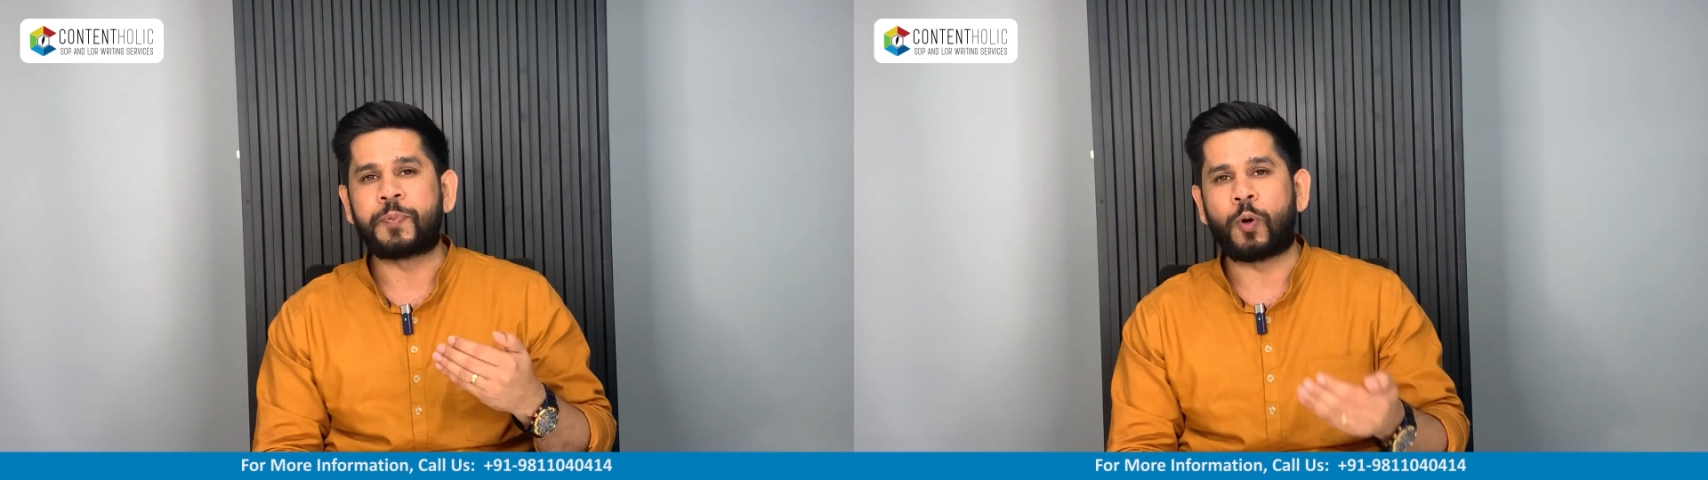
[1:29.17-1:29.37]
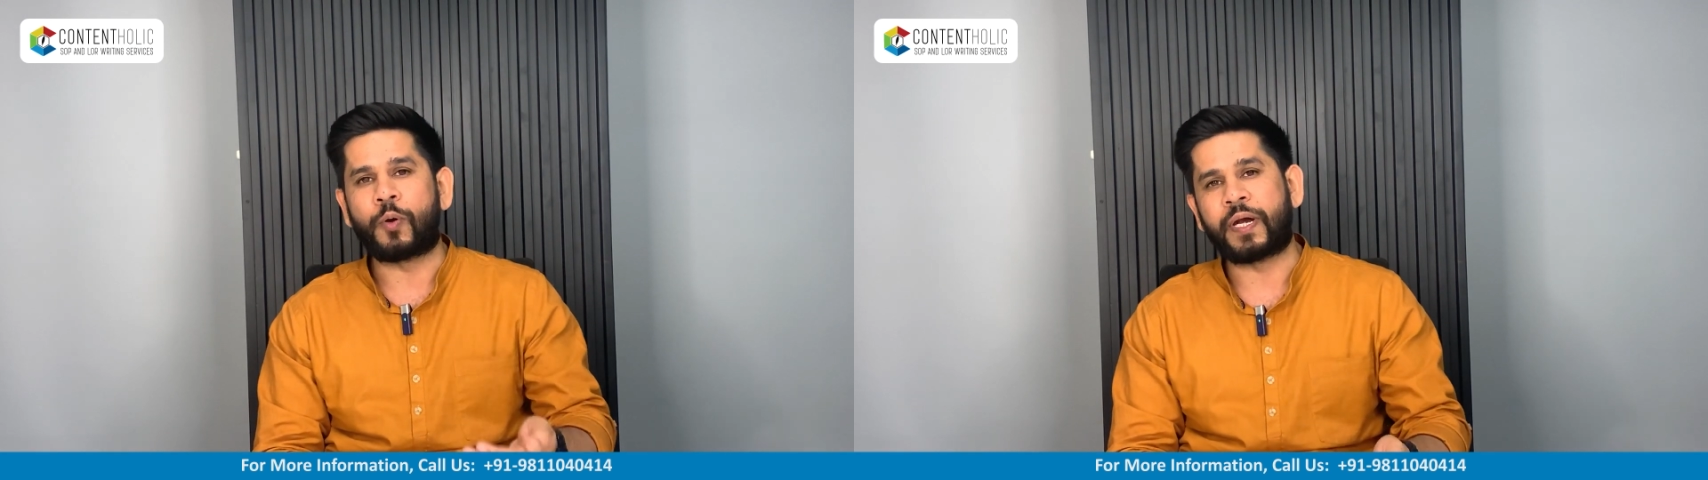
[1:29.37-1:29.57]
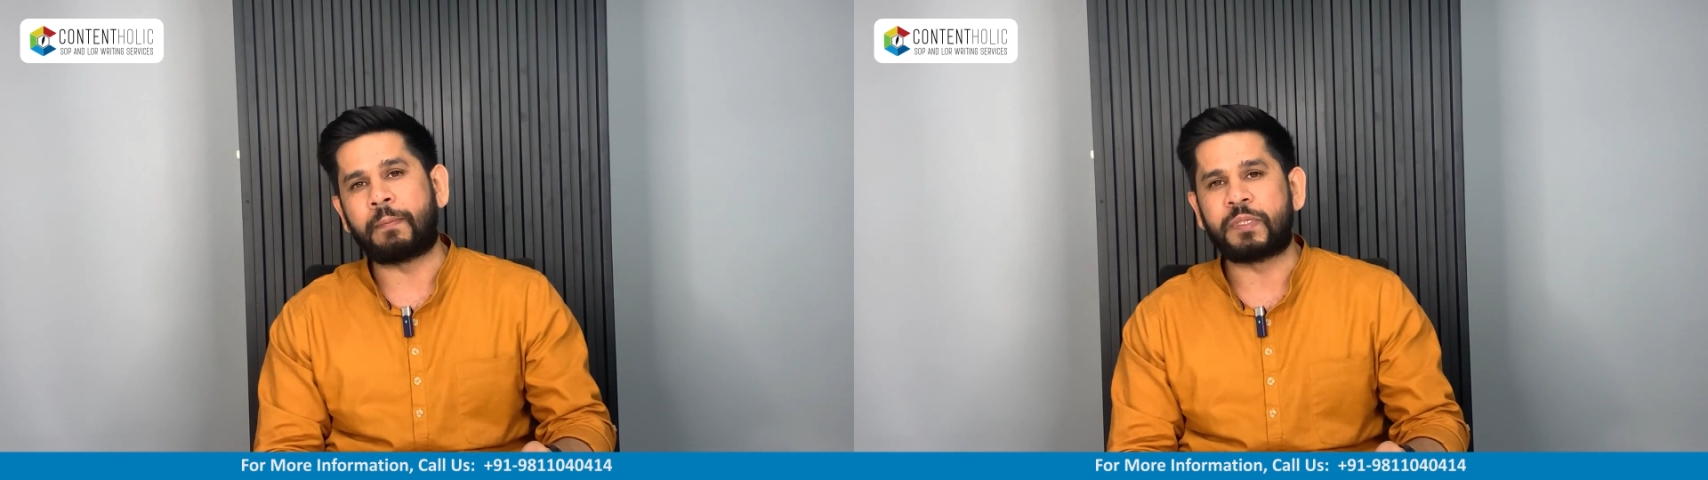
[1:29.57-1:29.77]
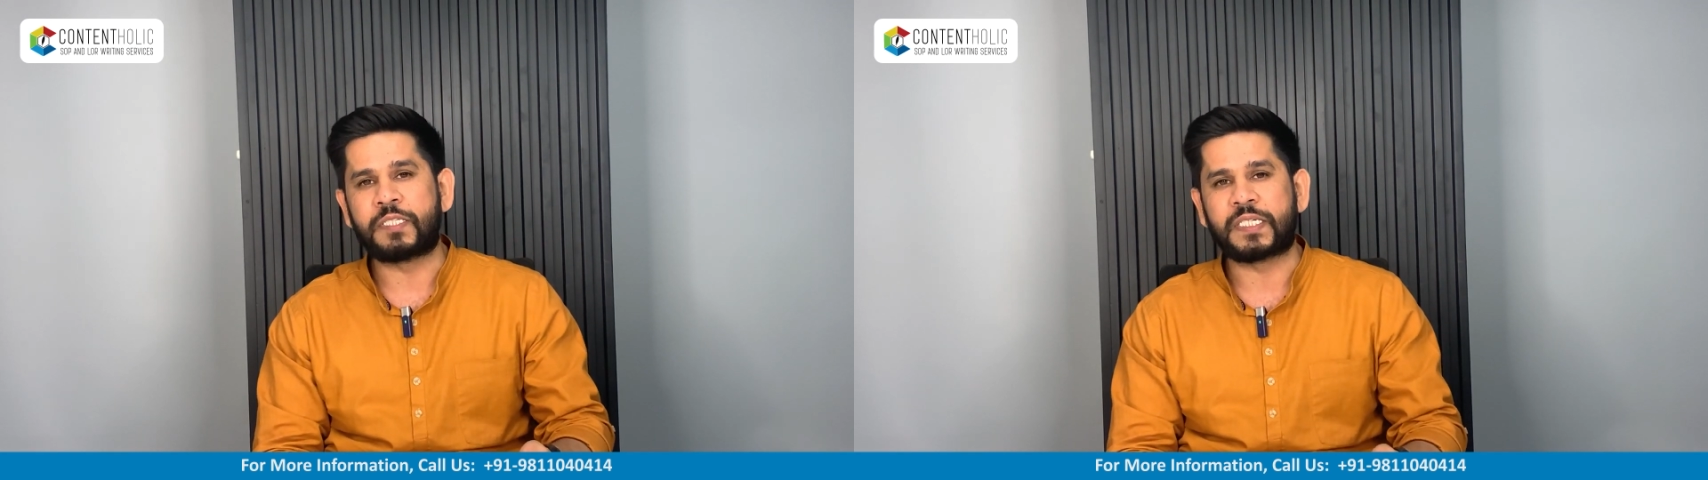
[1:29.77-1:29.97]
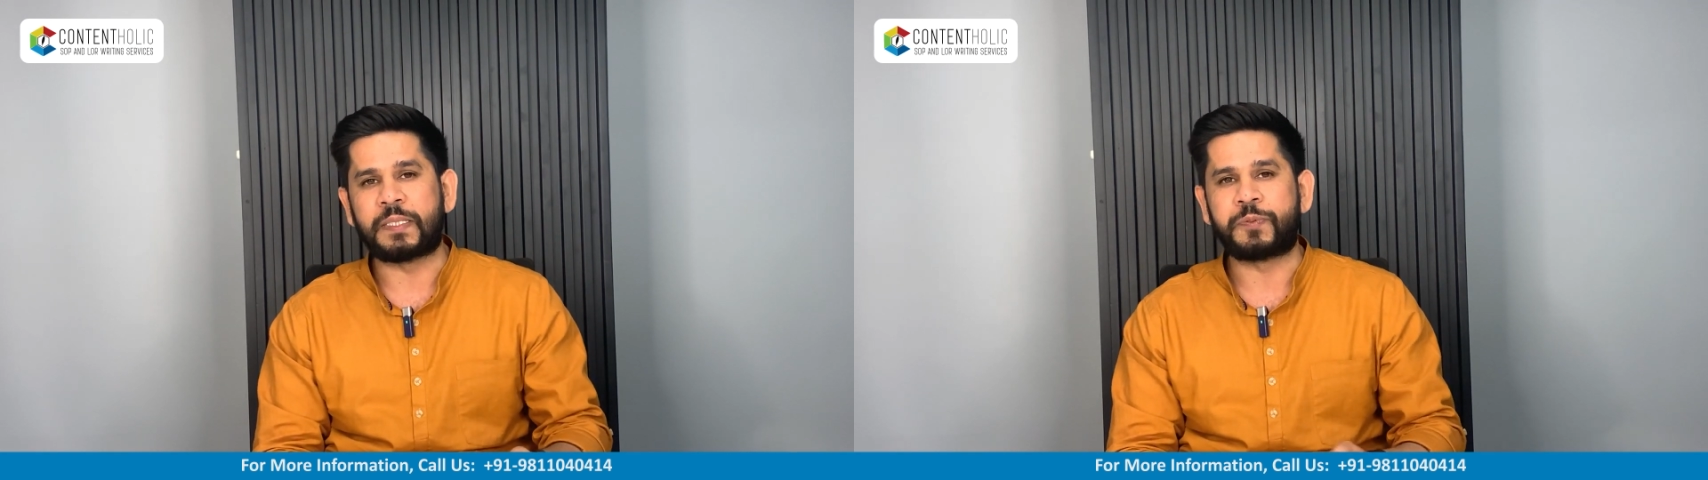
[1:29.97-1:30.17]
program
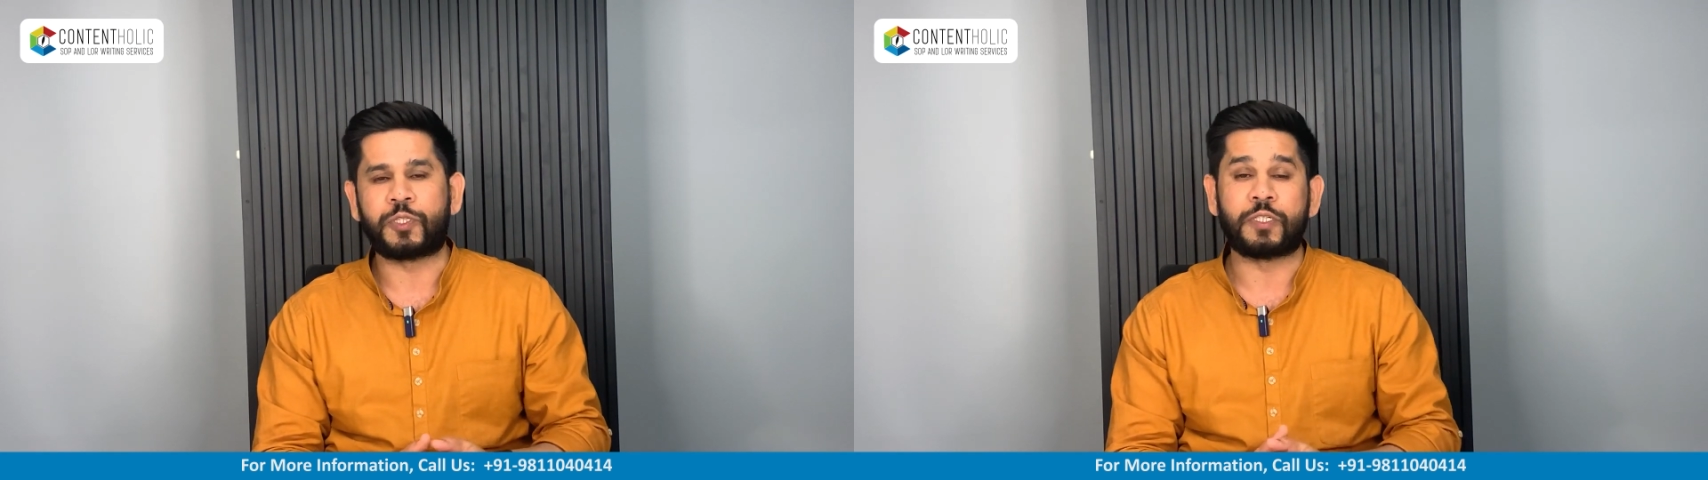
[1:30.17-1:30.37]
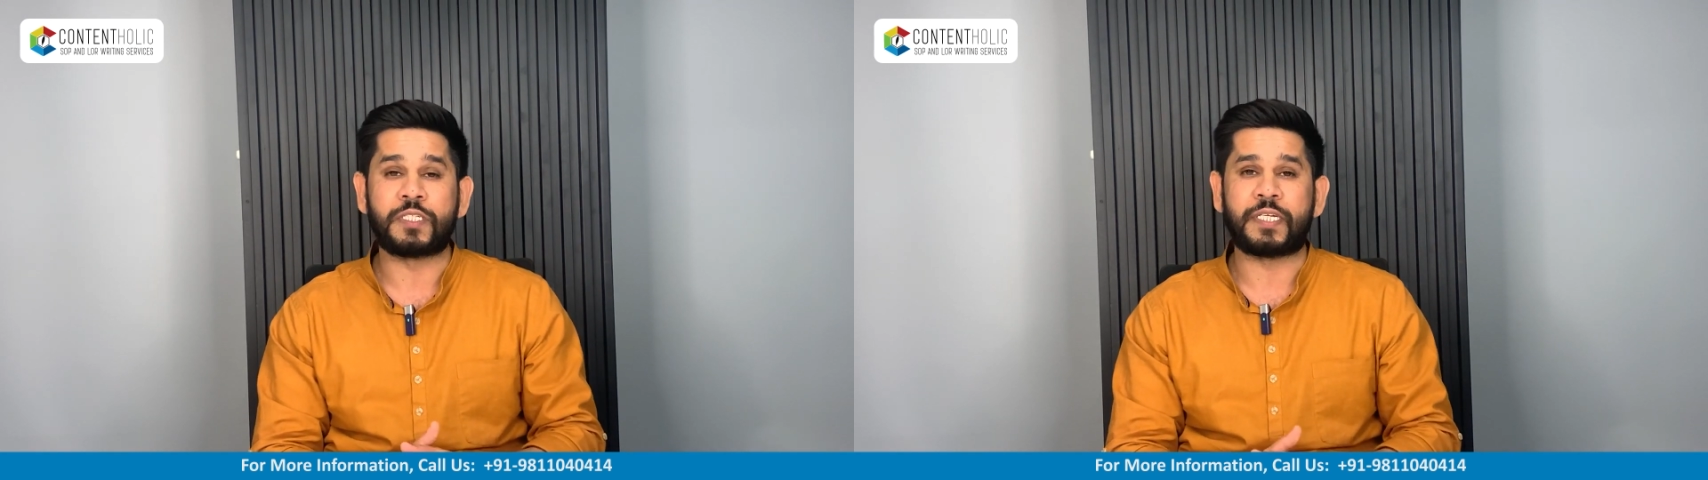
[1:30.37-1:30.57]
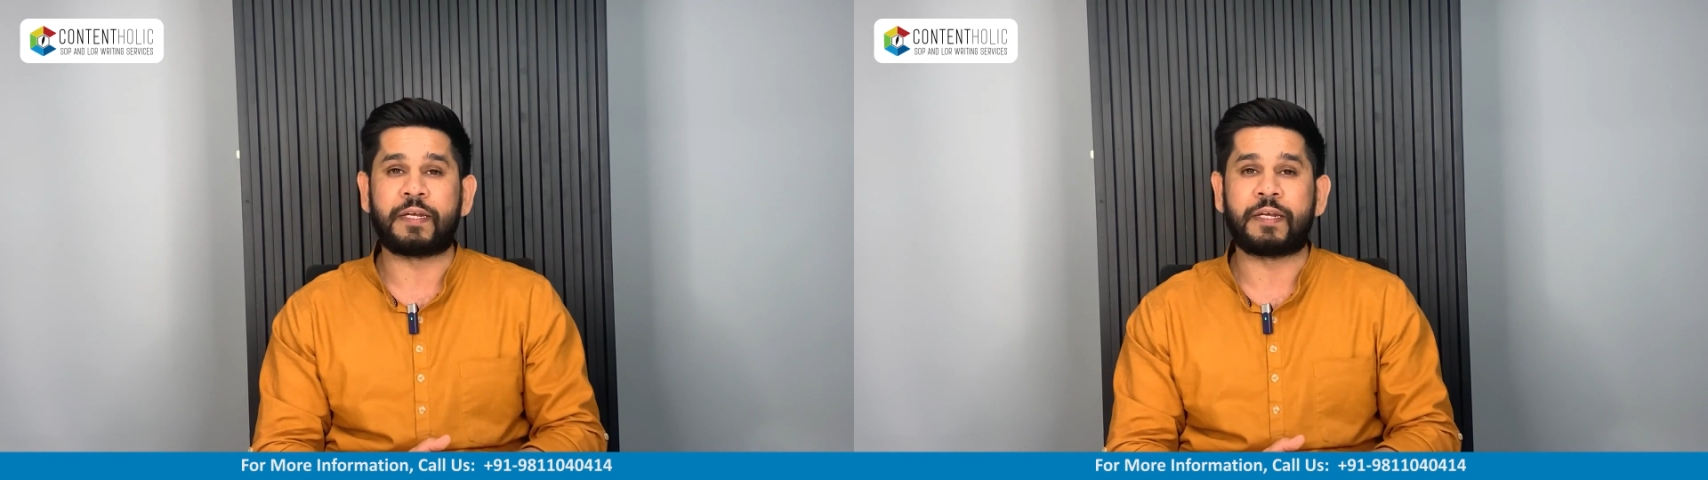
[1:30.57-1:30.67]
descriptions,